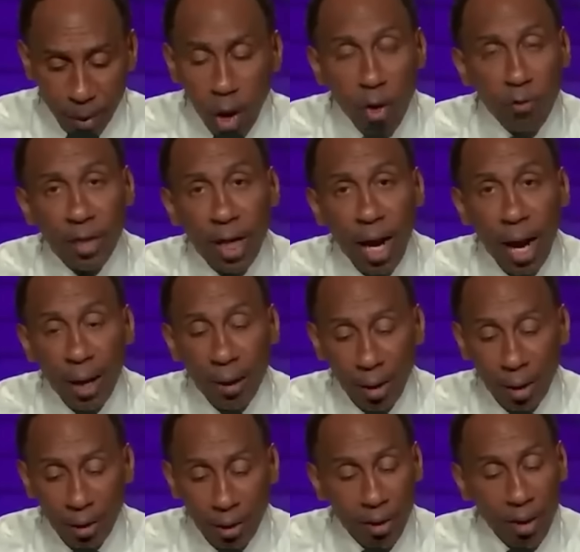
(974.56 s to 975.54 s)
over
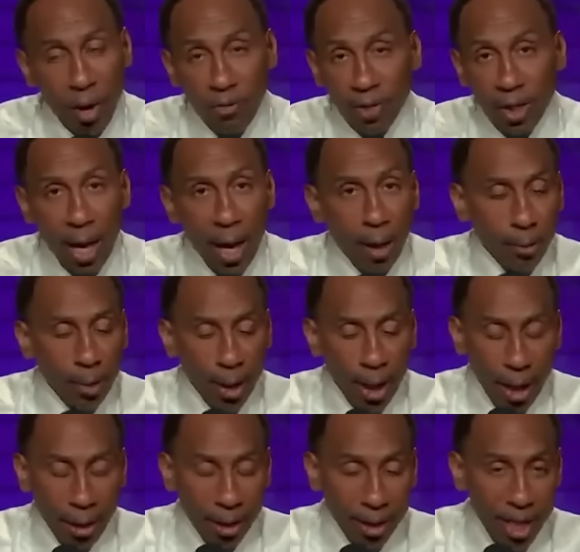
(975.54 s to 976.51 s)
the
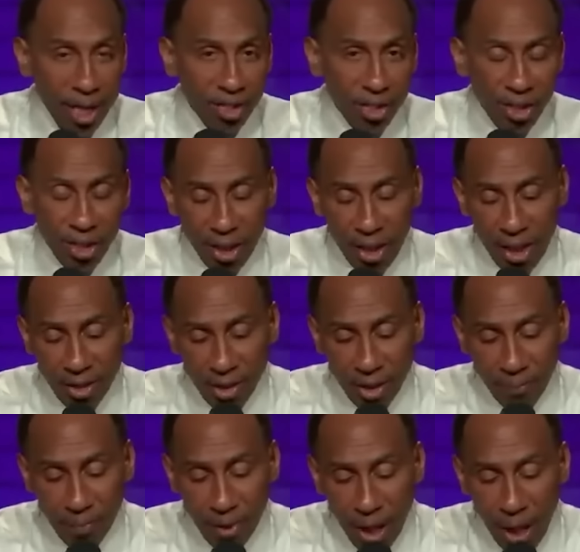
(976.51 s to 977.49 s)
harrowing allegations against
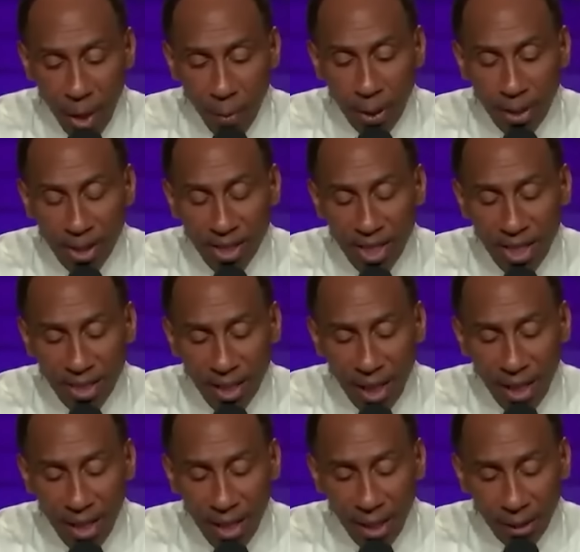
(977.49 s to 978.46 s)
him. And what does he
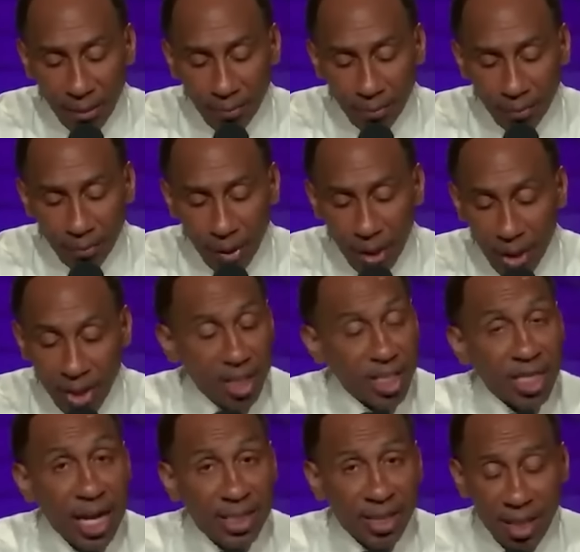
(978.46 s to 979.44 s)
say here? This
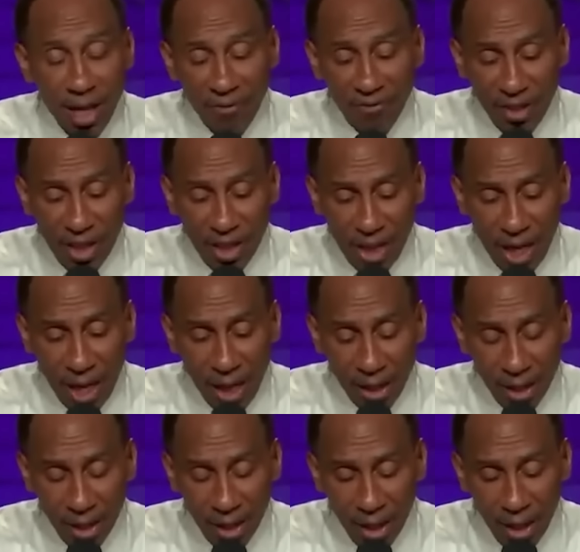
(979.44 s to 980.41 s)
is yesterday, 50 Cent.
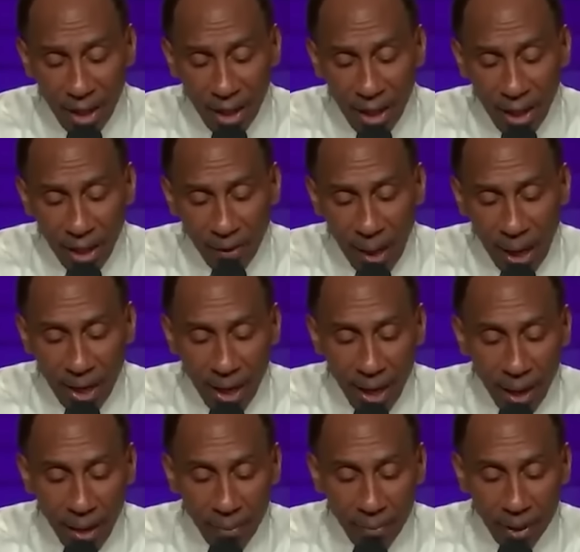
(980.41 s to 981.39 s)
"Here I
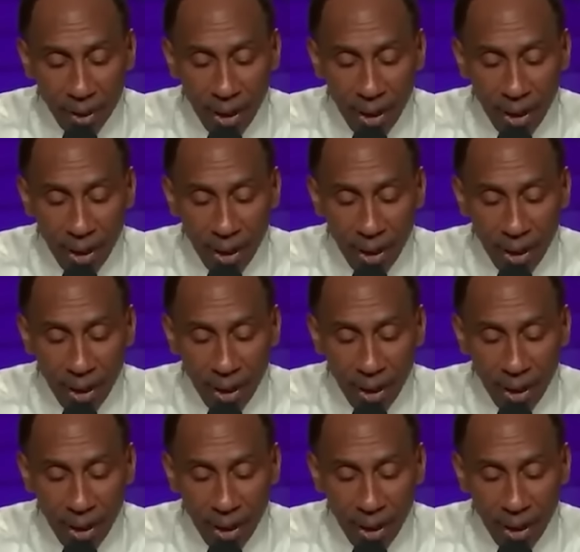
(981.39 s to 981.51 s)
am,